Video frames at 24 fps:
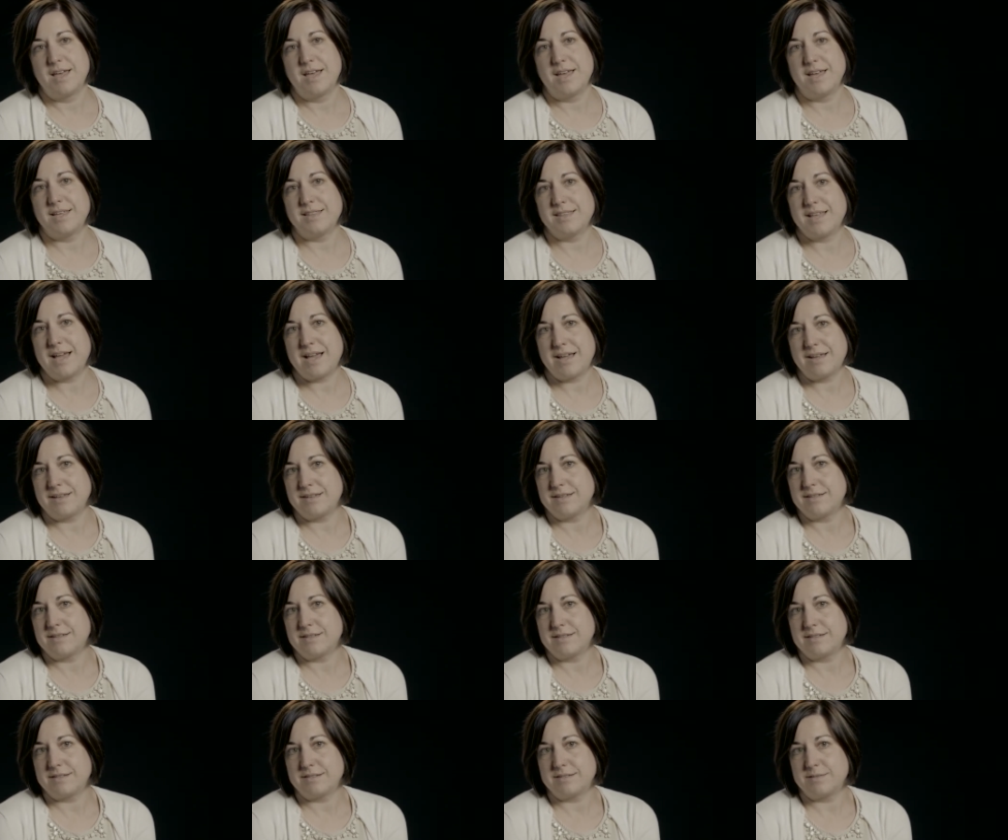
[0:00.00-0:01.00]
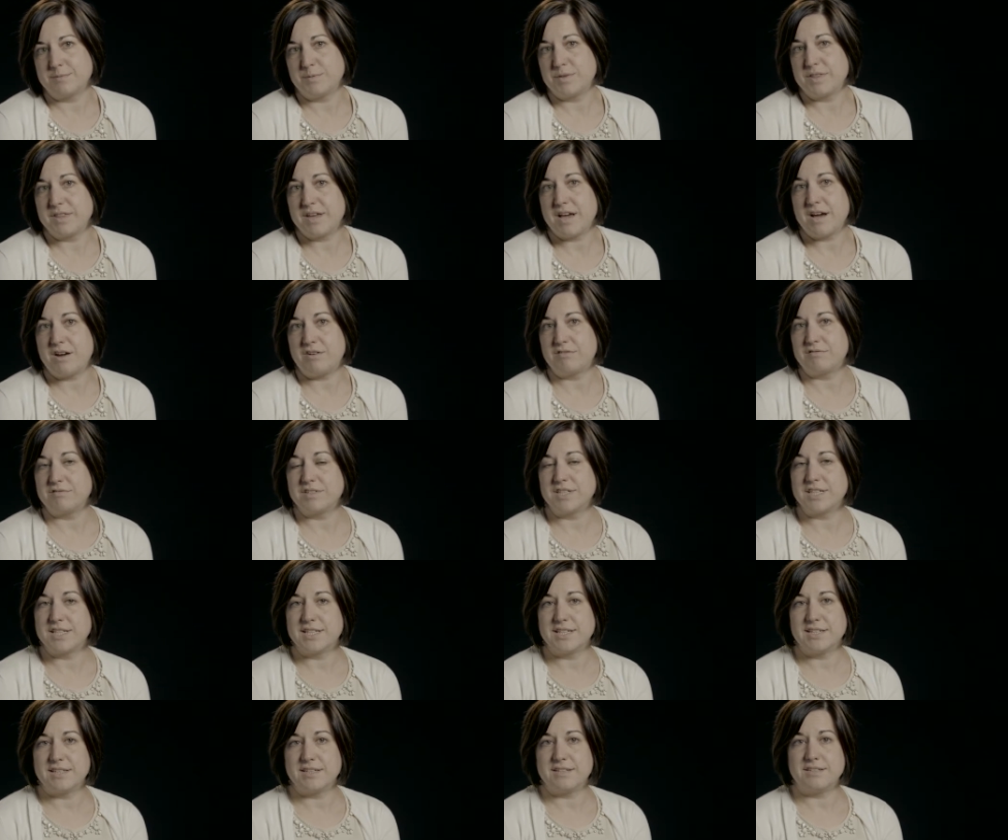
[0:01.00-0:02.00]
And that is without
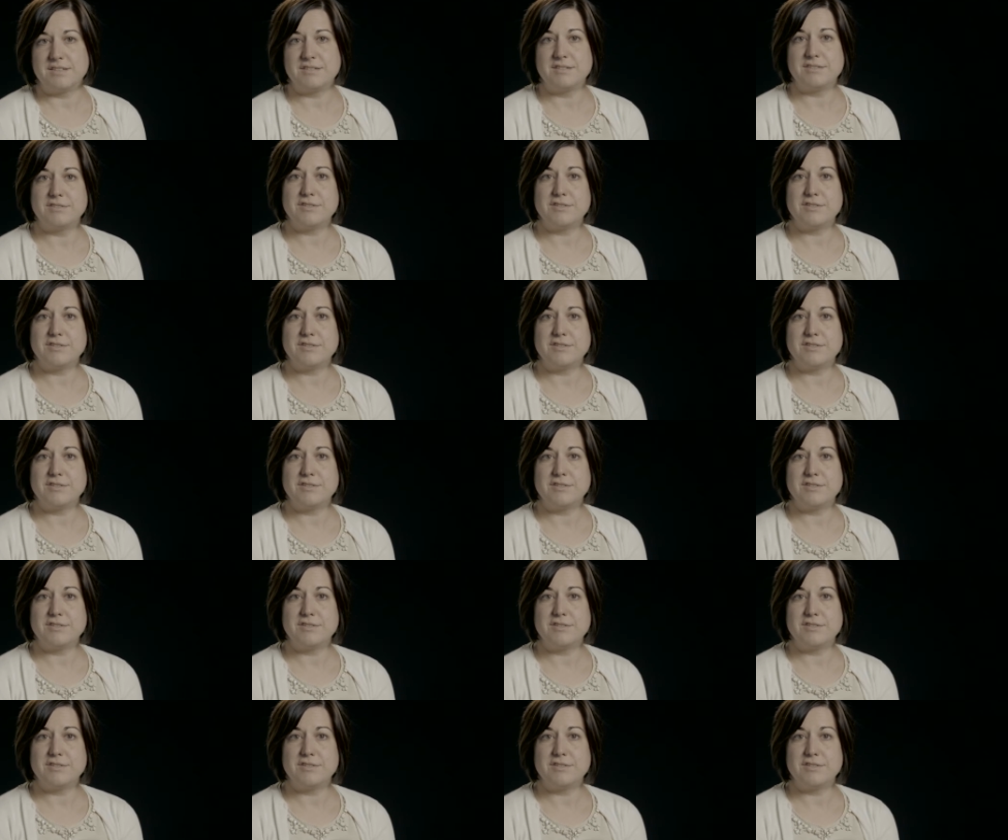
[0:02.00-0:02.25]
really